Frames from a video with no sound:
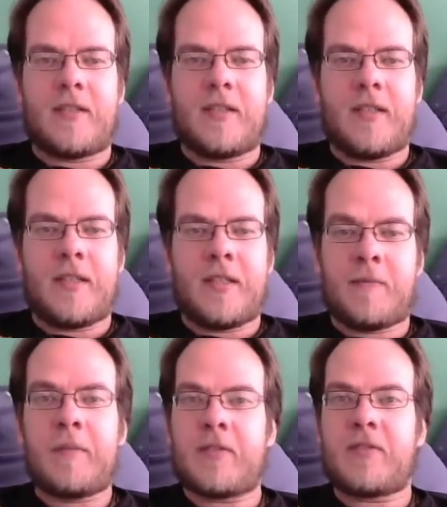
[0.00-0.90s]
the
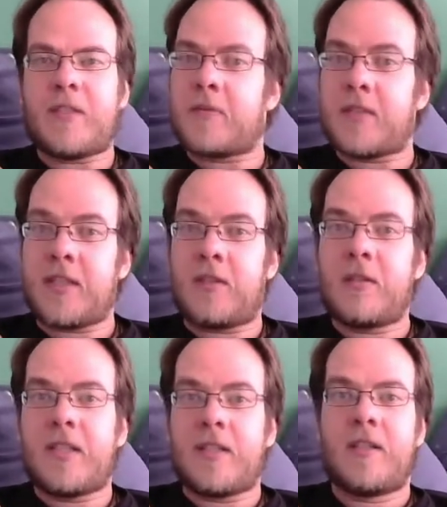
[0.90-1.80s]
public transport can only
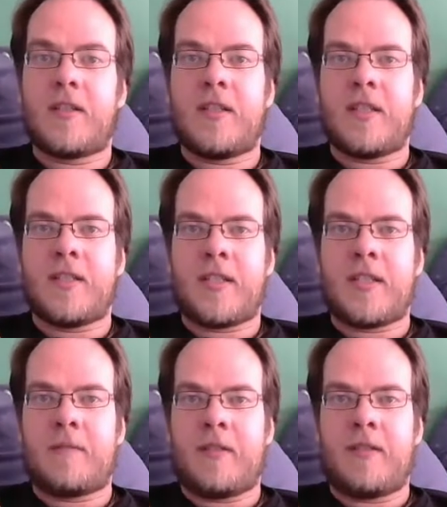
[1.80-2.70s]
take
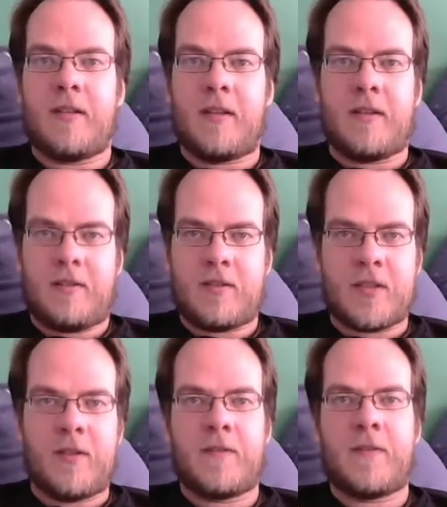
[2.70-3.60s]
me
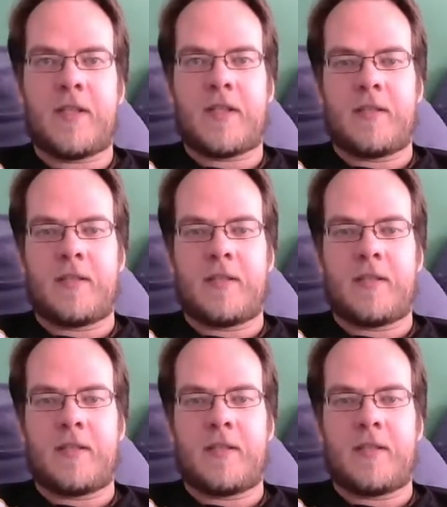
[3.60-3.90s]
so far.